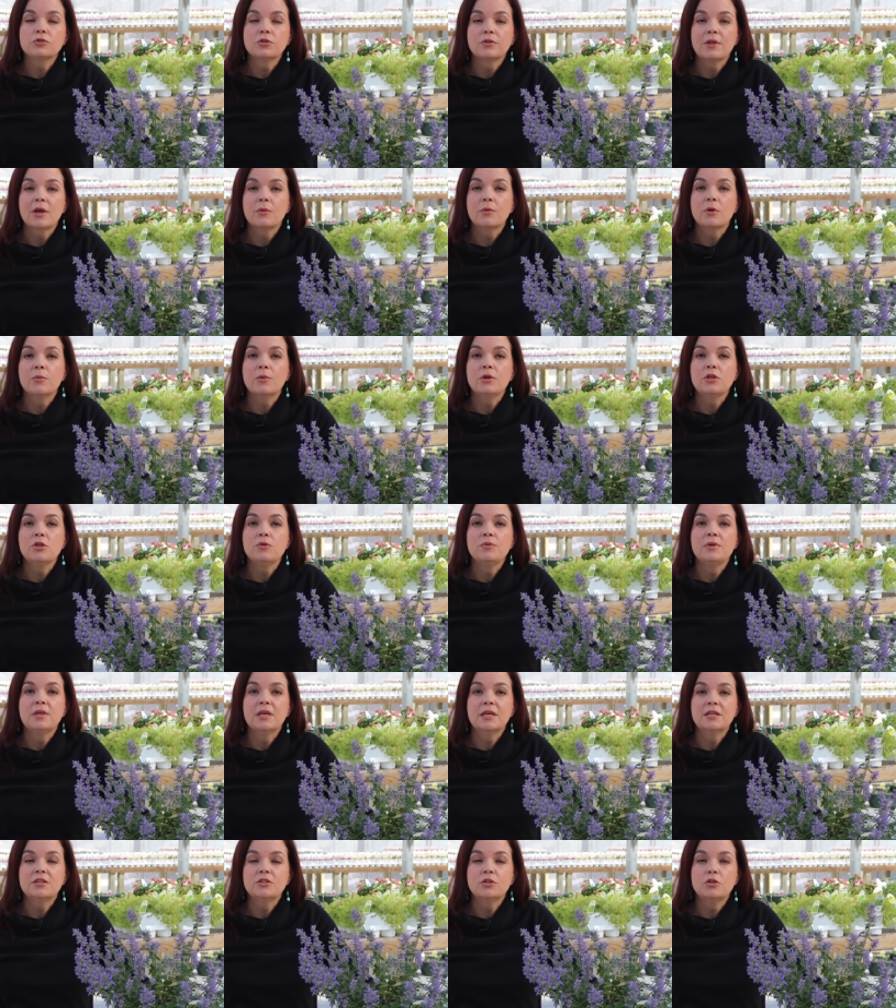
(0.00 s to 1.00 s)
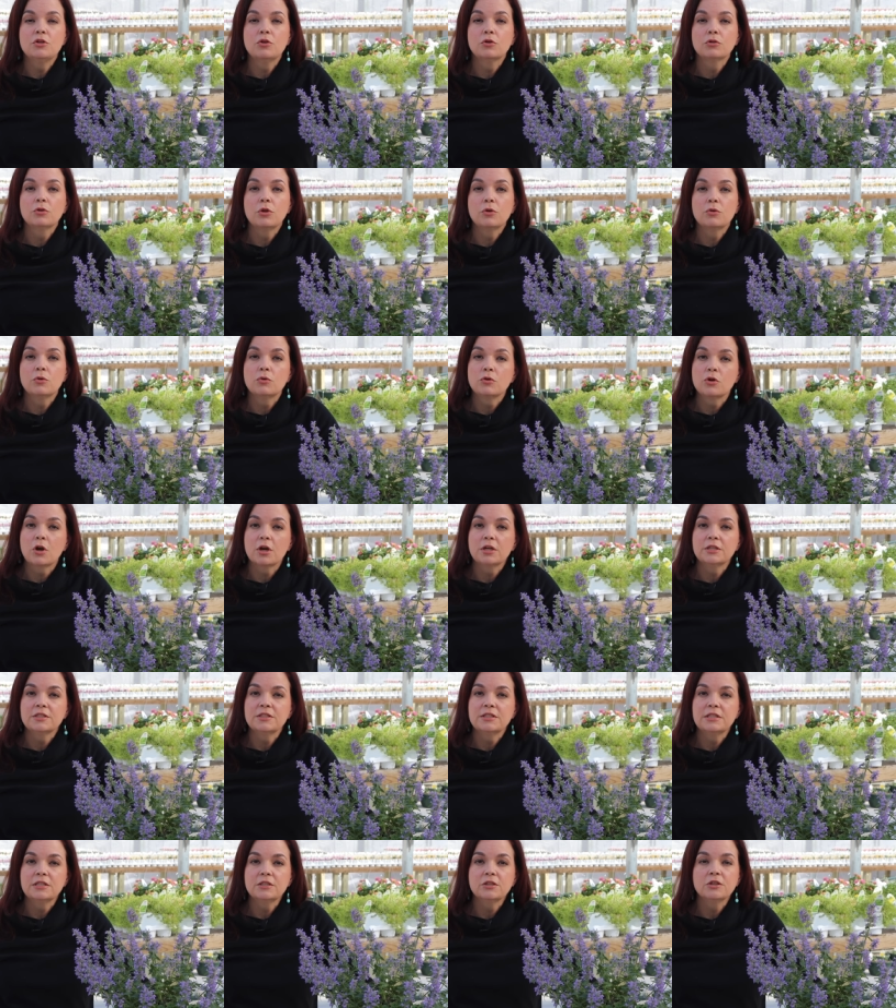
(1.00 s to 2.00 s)
so that way when you get to your local
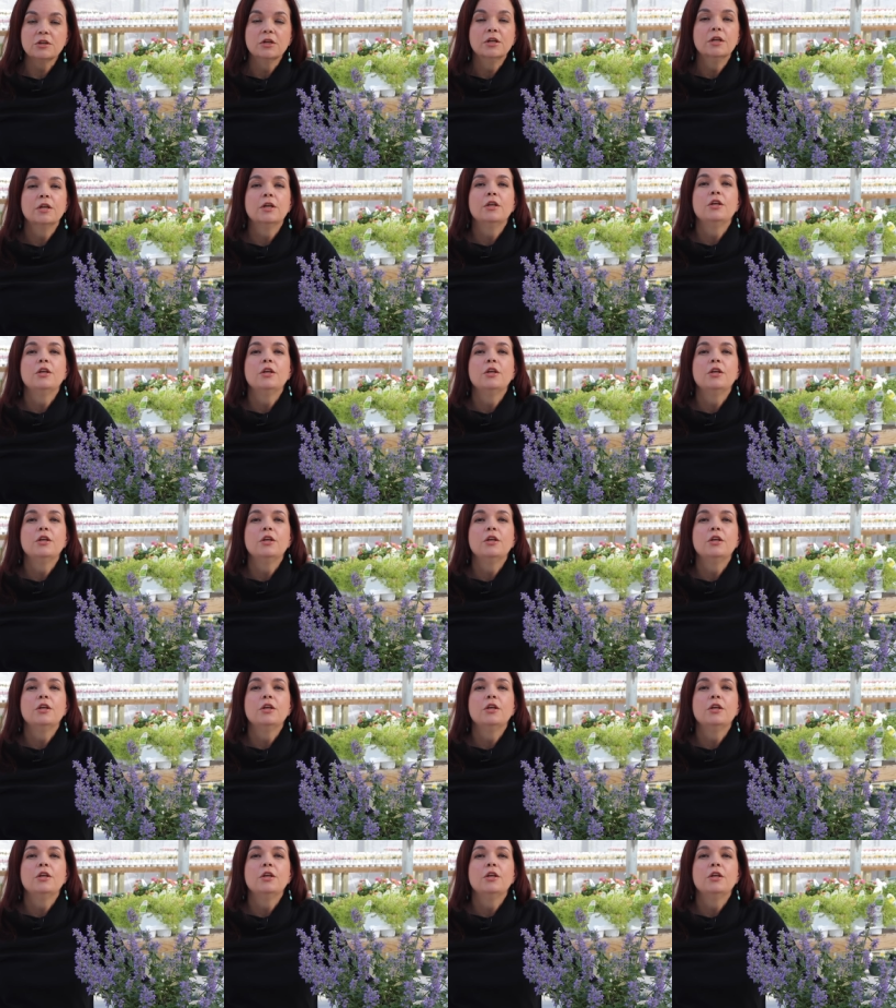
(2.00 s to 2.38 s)
garden center,